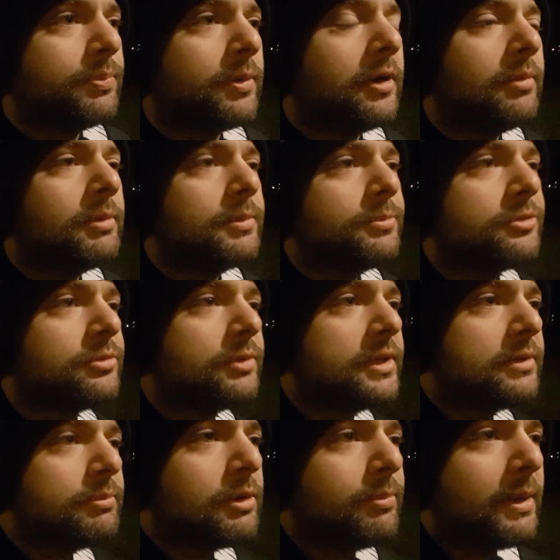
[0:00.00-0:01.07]
problems
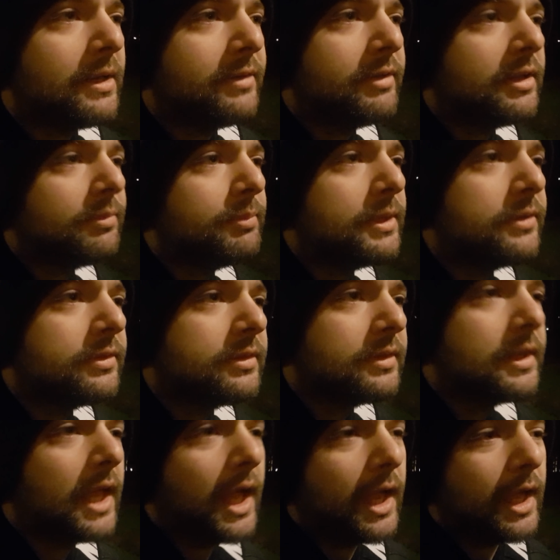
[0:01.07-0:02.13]
with mobile development
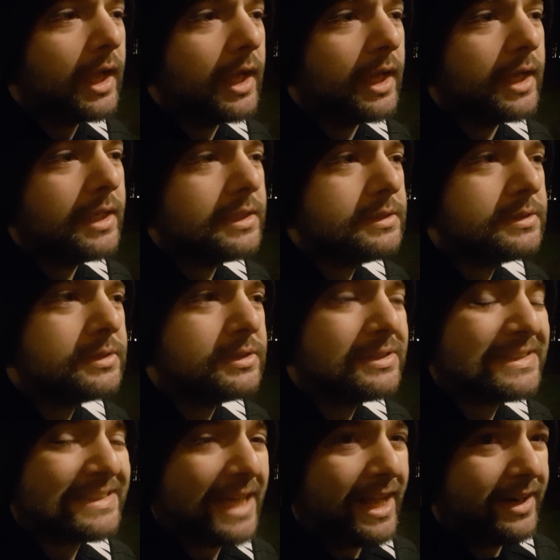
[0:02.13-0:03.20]
that
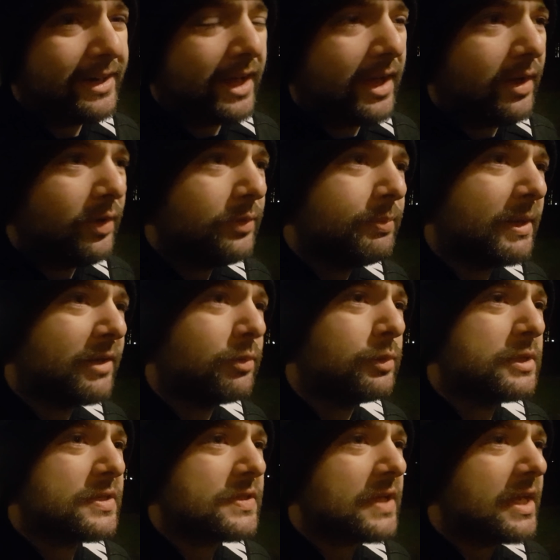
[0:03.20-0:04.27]
stand out, but I
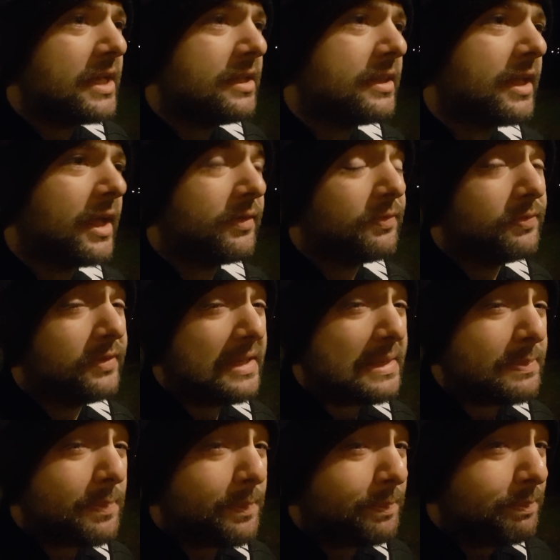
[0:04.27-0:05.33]
would say that
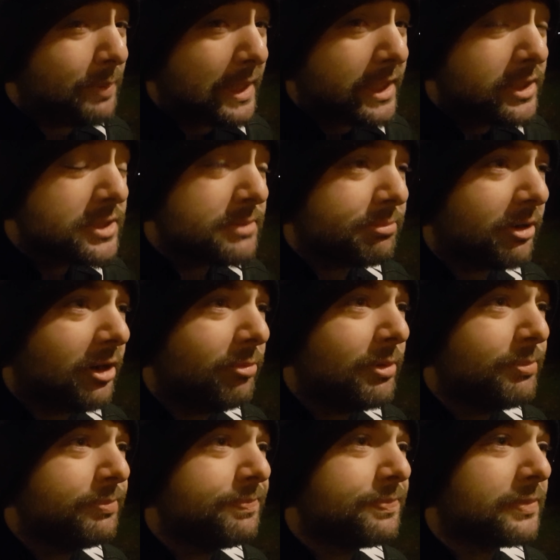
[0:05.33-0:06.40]
the biggest
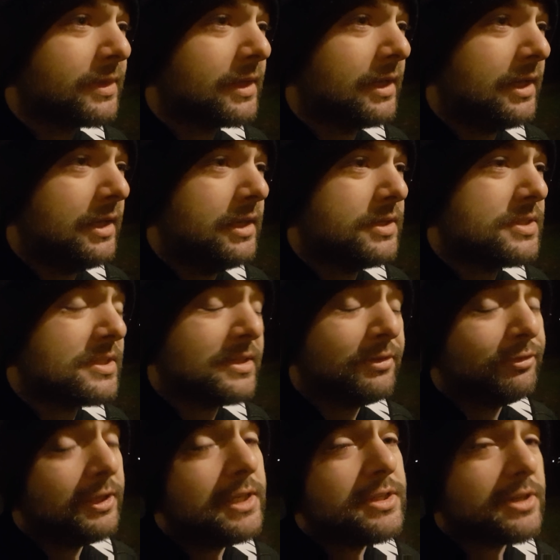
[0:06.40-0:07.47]
problem is the
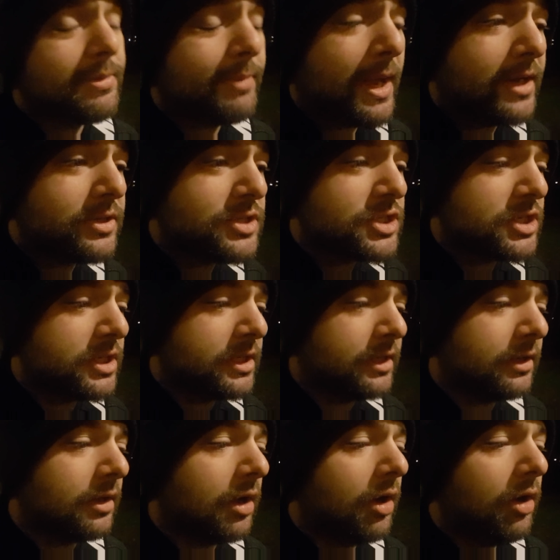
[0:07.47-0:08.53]
feature
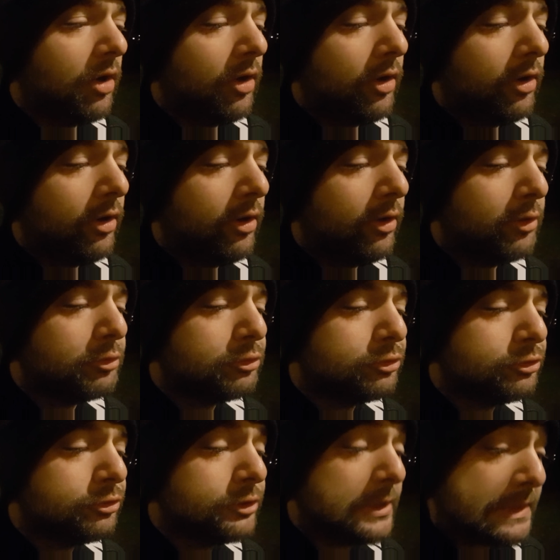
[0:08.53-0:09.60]
matching
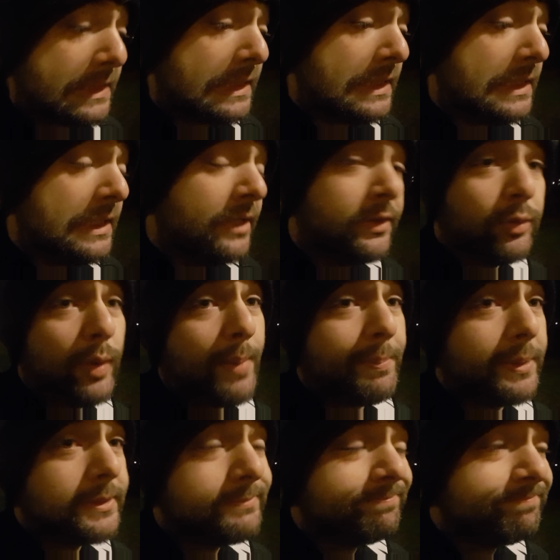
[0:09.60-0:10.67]
of the web.